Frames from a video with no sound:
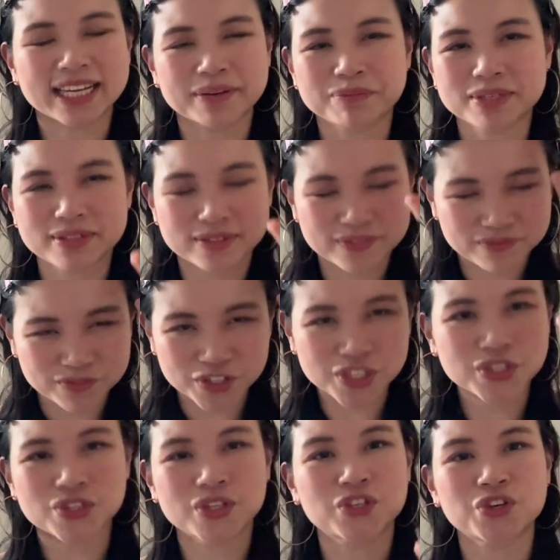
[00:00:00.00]
I'm
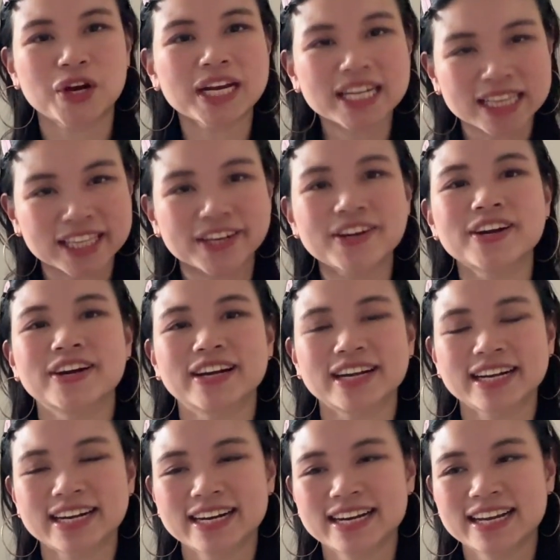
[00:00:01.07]
just trying to learn